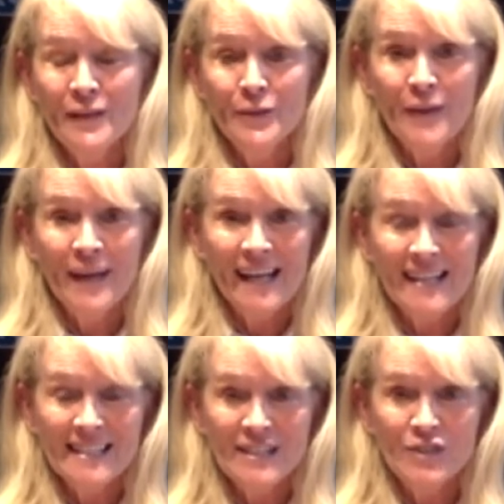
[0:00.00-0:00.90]
Badass
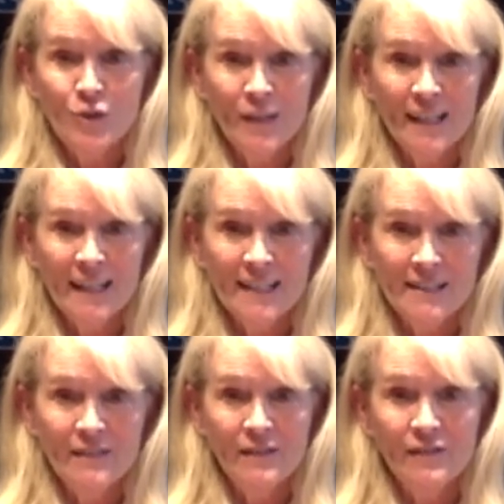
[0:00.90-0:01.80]
is joining us to
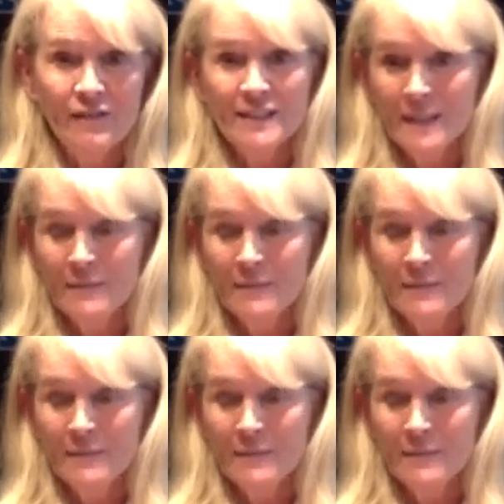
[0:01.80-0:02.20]
deliver some